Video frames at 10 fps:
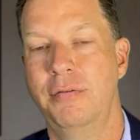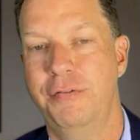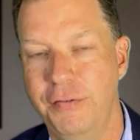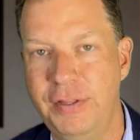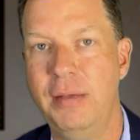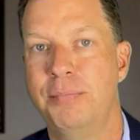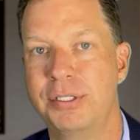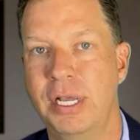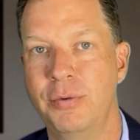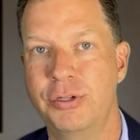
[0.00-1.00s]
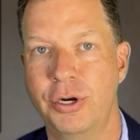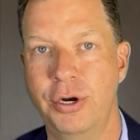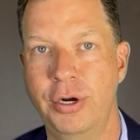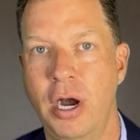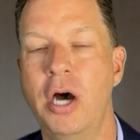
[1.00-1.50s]
15%
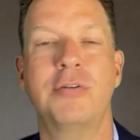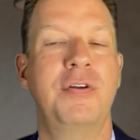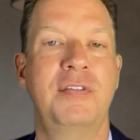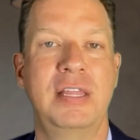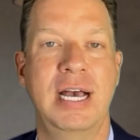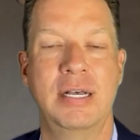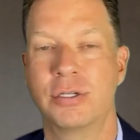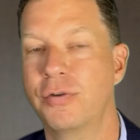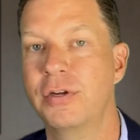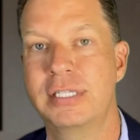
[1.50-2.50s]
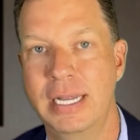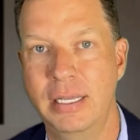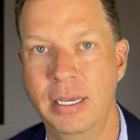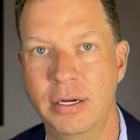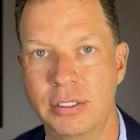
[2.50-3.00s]
return, 150,000 over
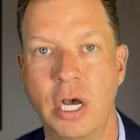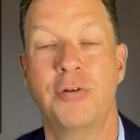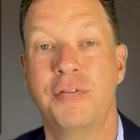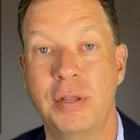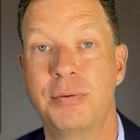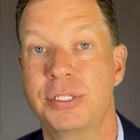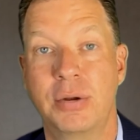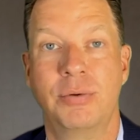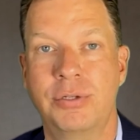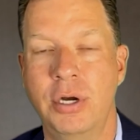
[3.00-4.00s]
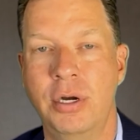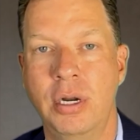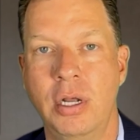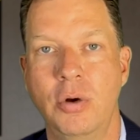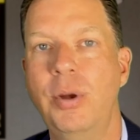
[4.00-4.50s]
10 years, 150%
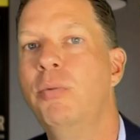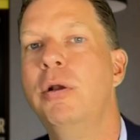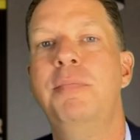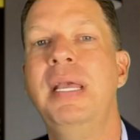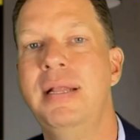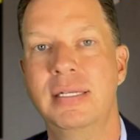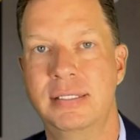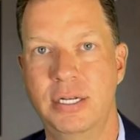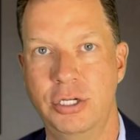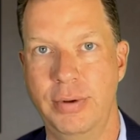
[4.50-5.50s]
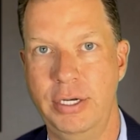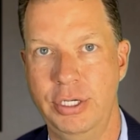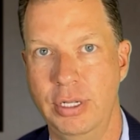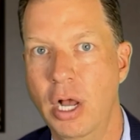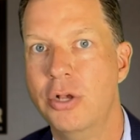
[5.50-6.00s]
return, we wouldn't be in this
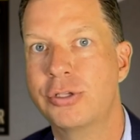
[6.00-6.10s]
situation.